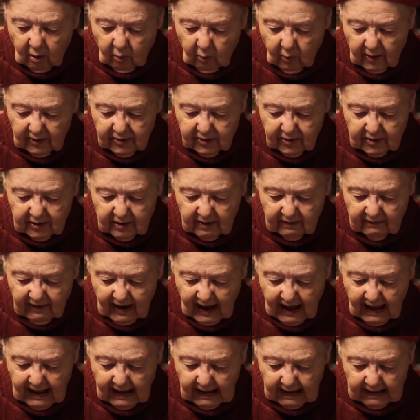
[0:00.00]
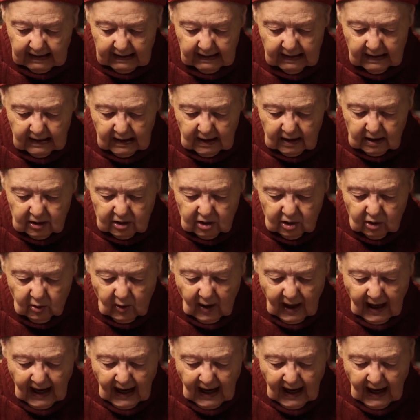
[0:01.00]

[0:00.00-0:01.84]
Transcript: with the divine to